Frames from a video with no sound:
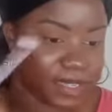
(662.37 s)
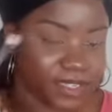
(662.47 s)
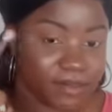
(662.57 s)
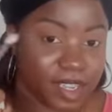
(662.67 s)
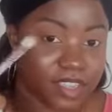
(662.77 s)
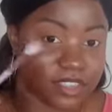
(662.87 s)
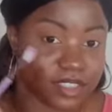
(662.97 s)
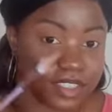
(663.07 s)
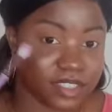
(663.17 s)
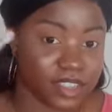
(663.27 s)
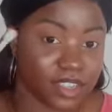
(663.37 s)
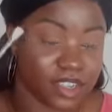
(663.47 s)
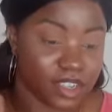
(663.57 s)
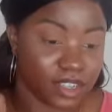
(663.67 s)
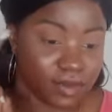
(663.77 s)
place my crease
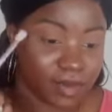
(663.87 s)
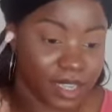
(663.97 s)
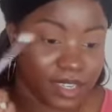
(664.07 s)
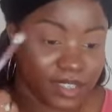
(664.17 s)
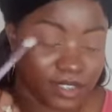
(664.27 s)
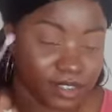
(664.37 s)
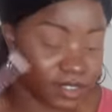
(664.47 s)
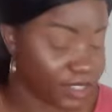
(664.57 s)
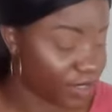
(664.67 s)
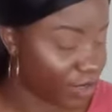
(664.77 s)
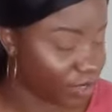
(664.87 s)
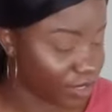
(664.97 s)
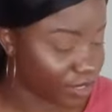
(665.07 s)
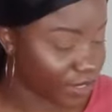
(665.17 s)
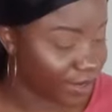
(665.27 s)

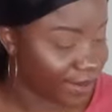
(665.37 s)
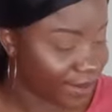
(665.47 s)
color.